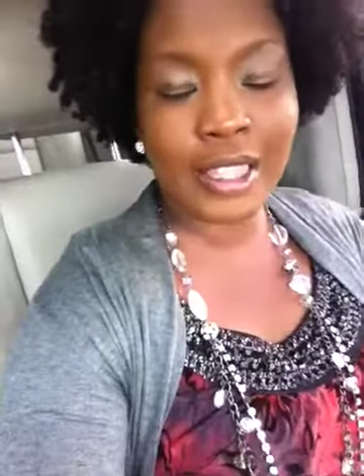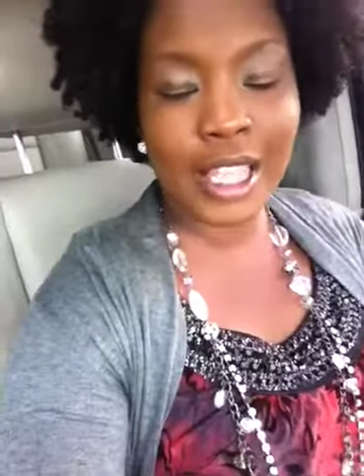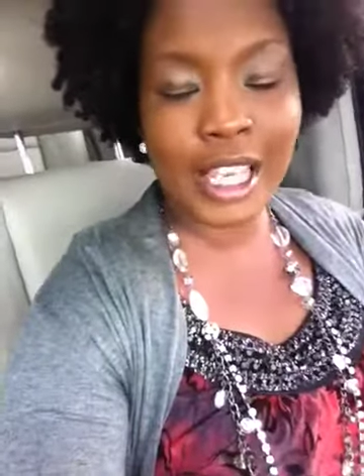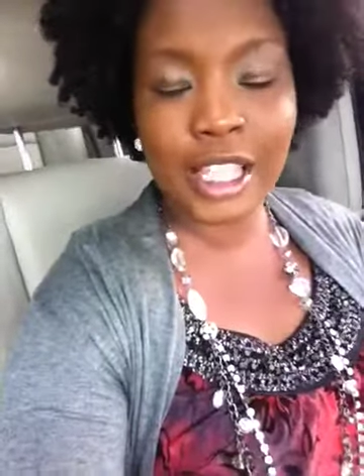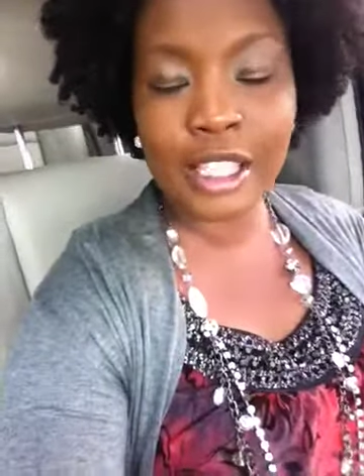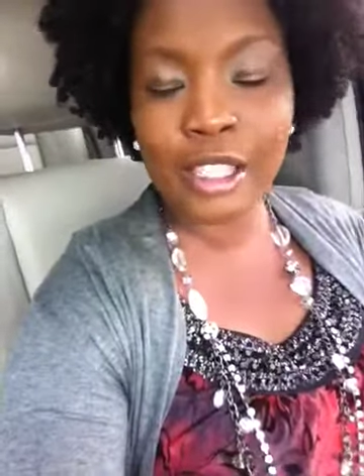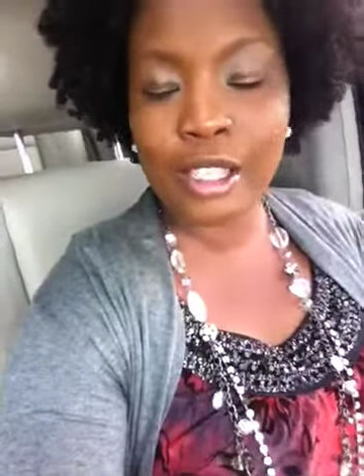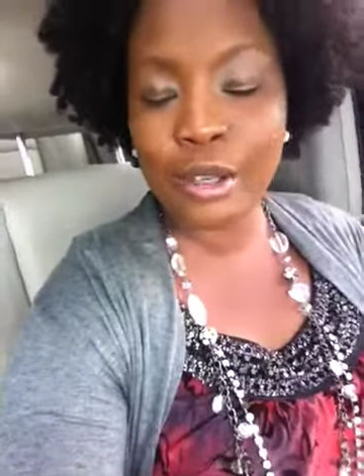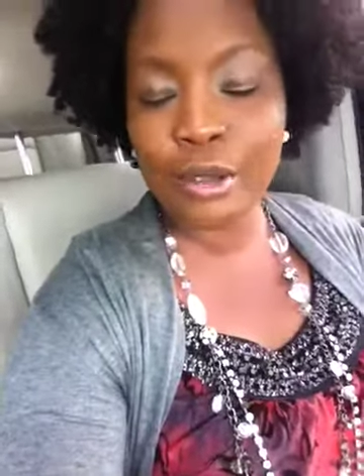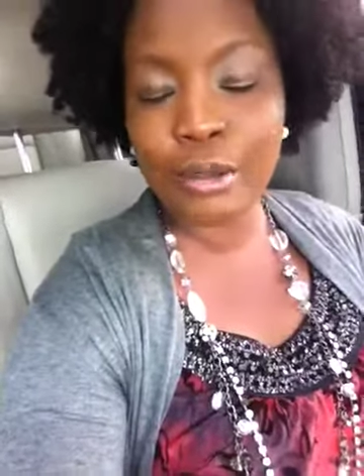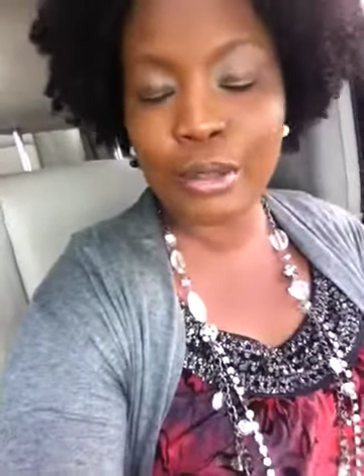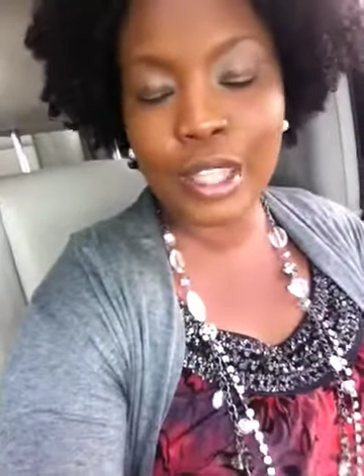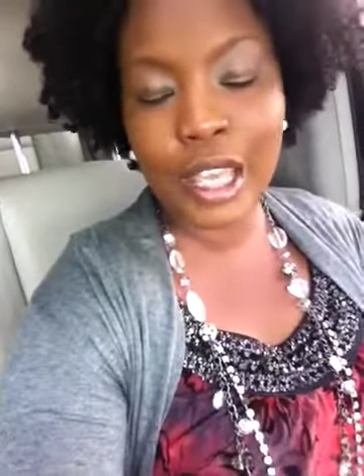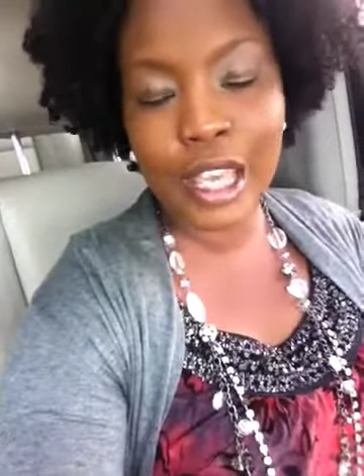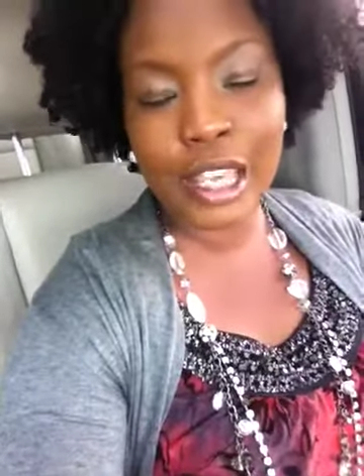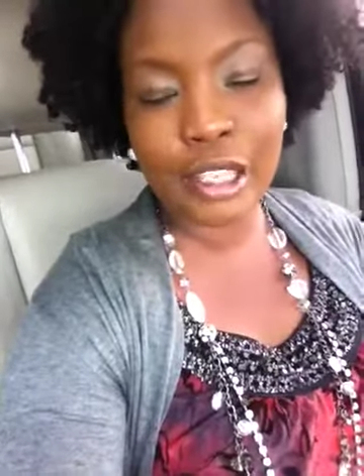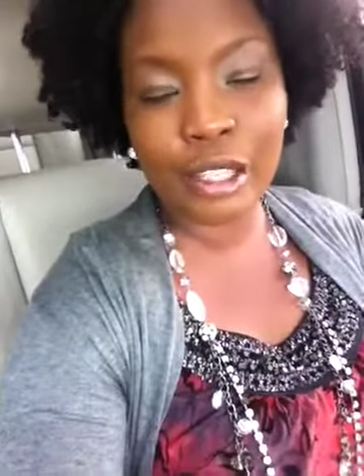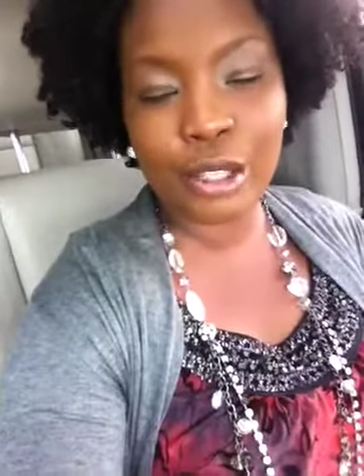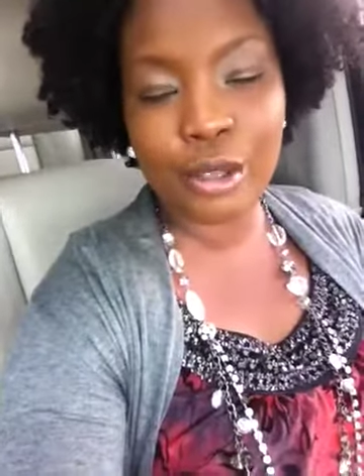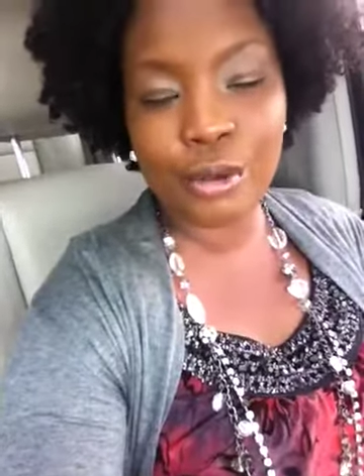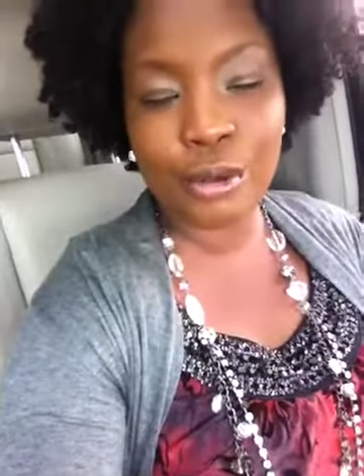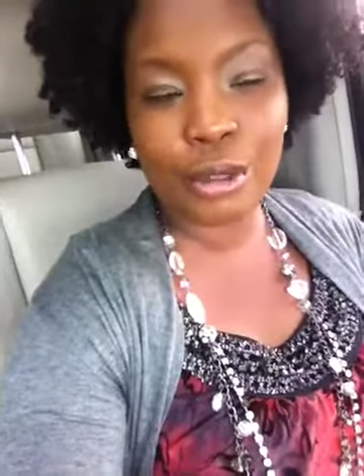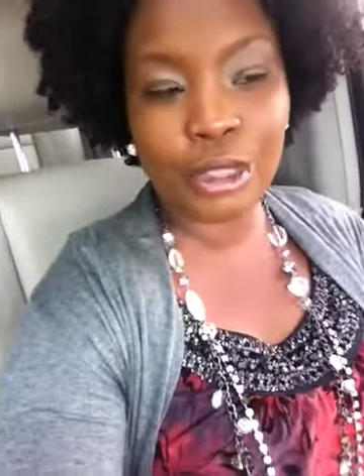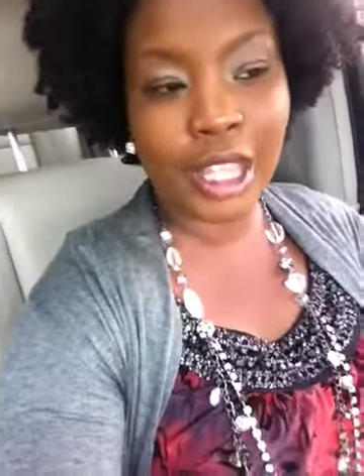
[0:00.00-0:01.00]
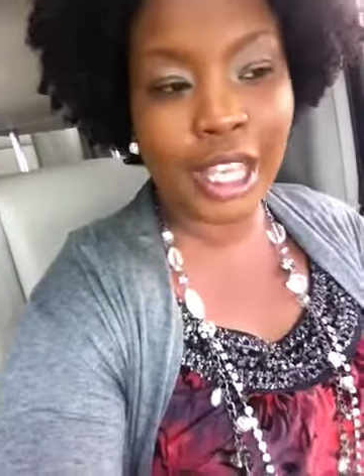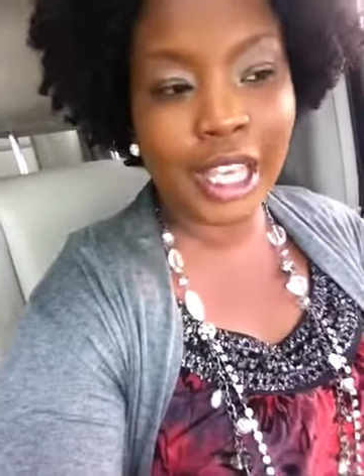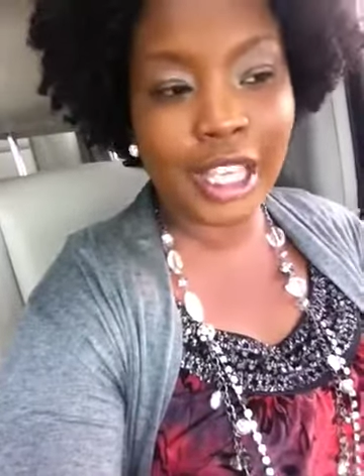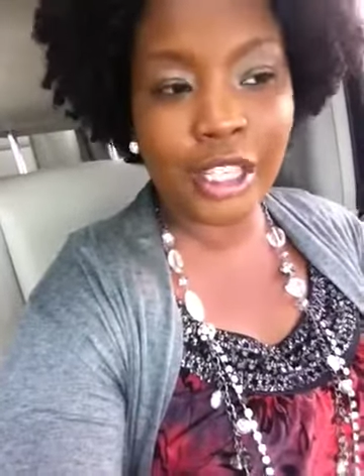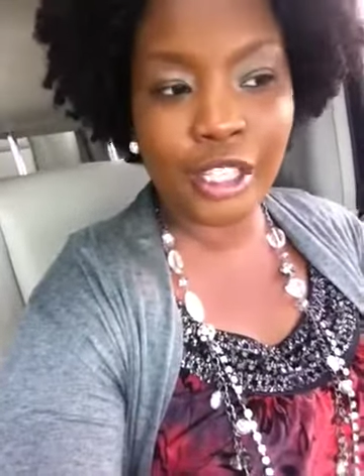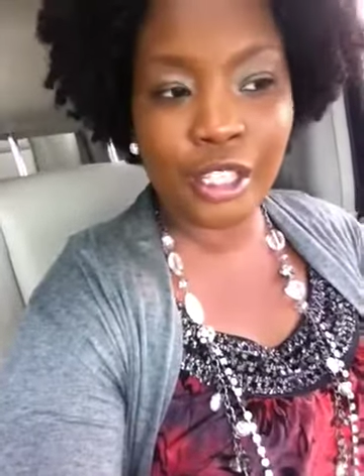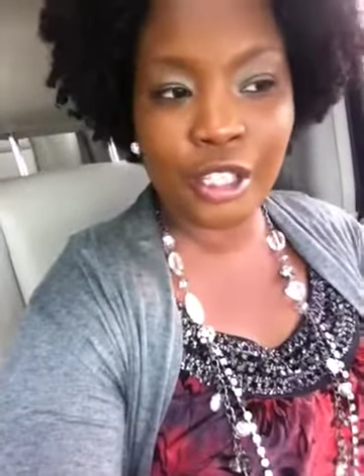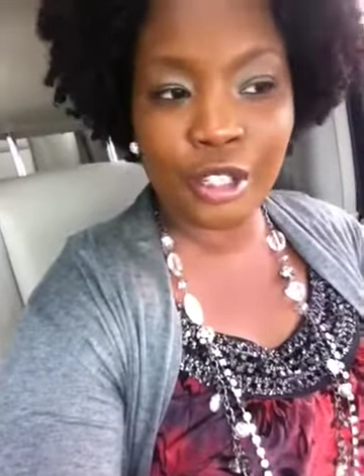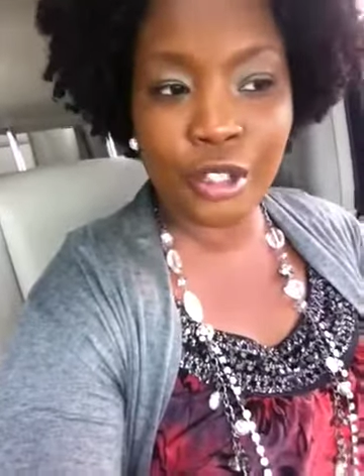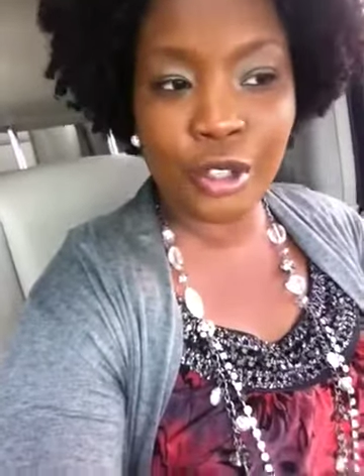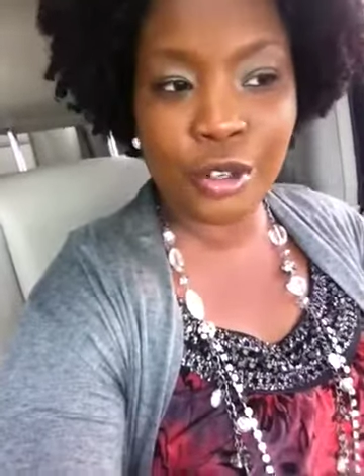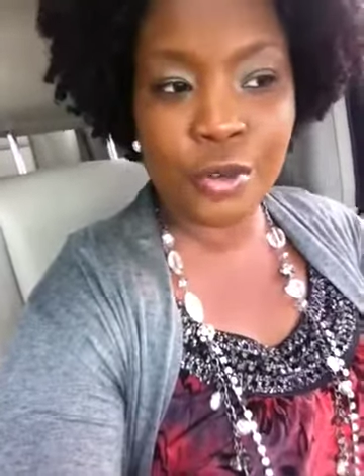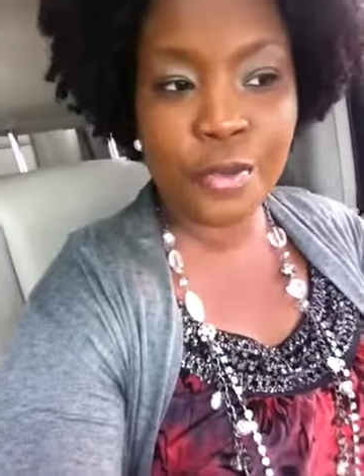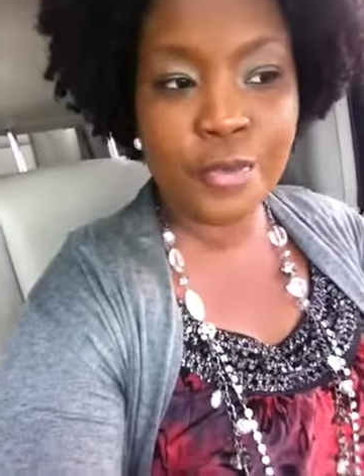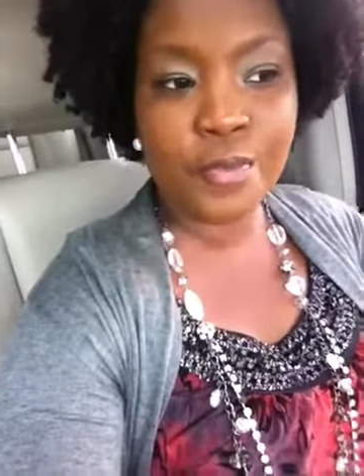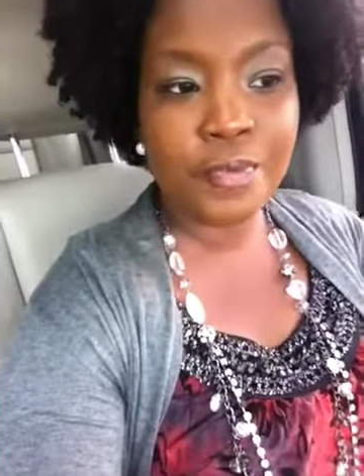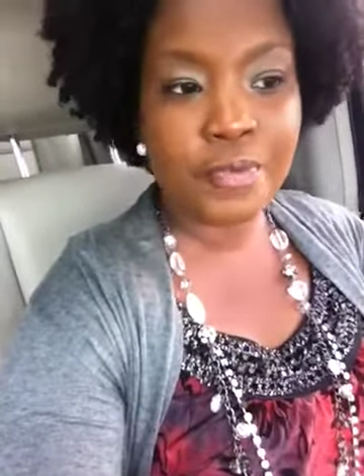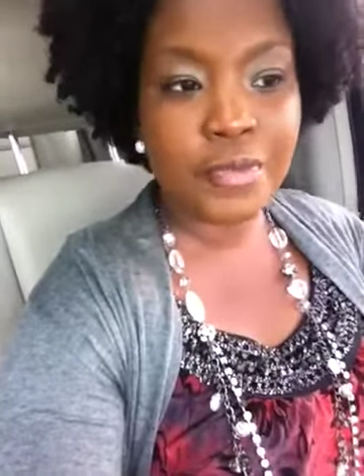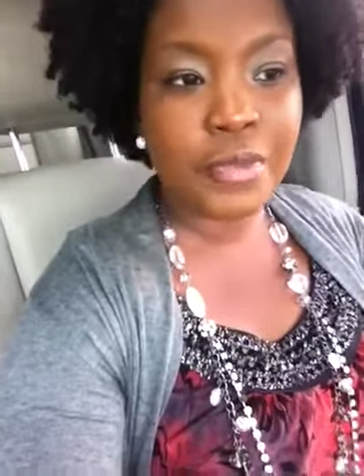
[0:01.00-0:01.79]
Thank you, thank you, thank you.